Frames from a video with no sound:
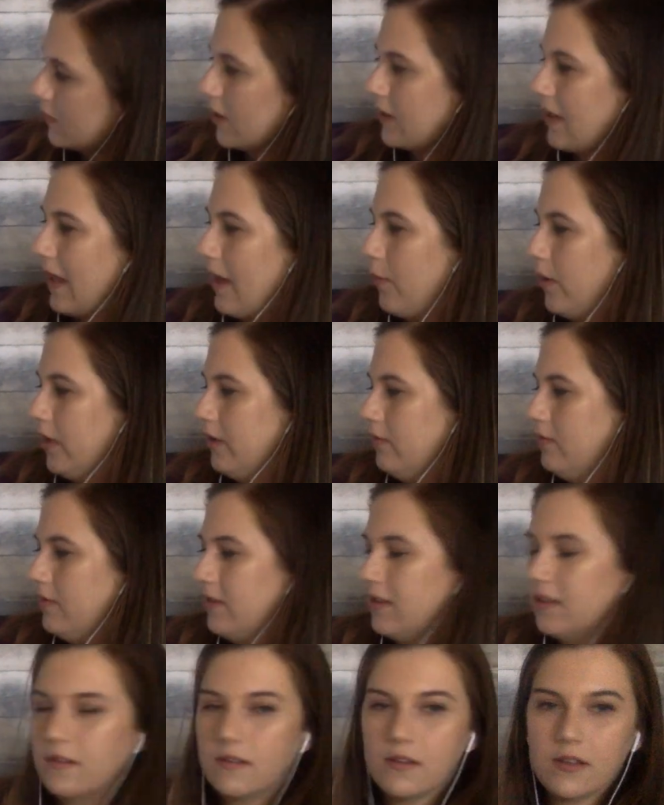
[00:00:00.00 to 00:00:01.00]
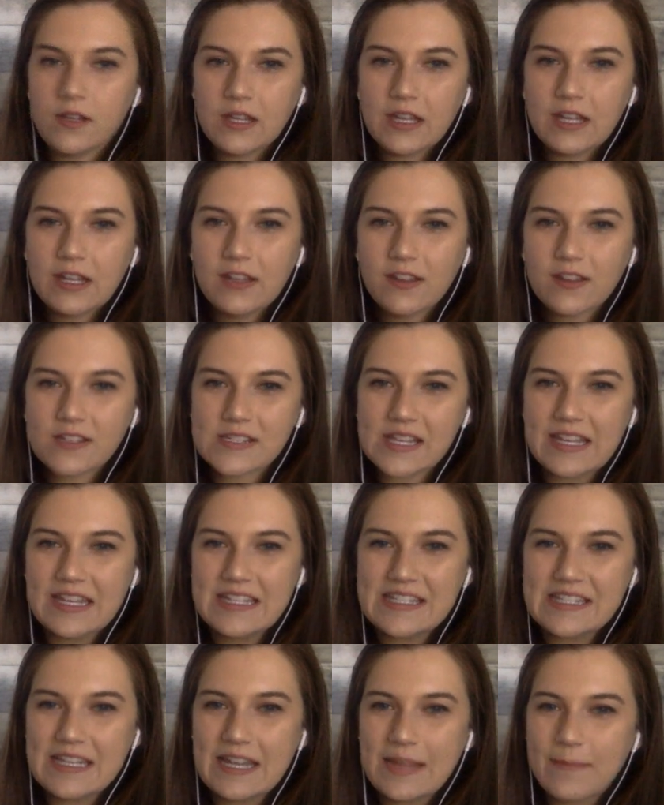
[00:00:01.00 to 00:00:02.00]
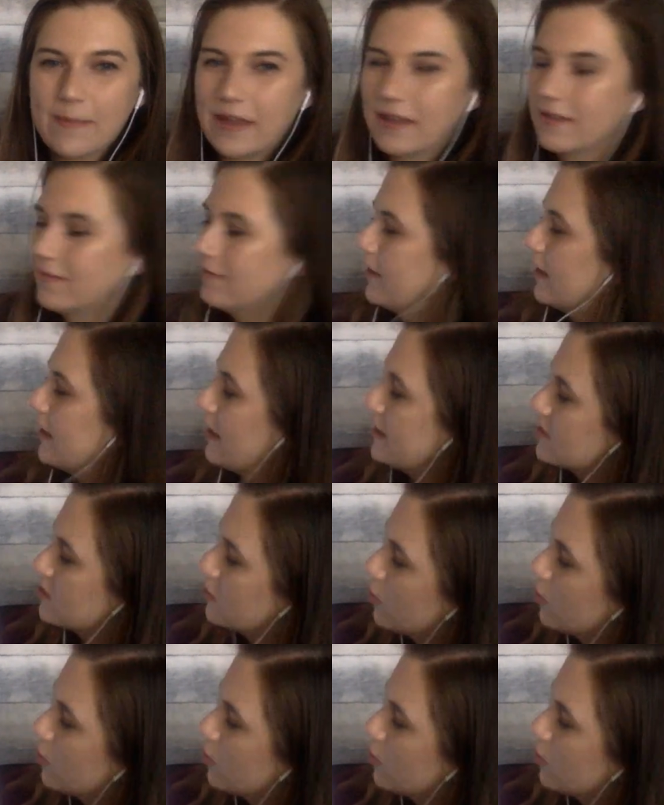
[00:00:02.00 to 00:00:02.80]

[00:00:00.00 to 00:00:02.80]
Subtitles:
Look at that one. He looks like he's sleeping, like he's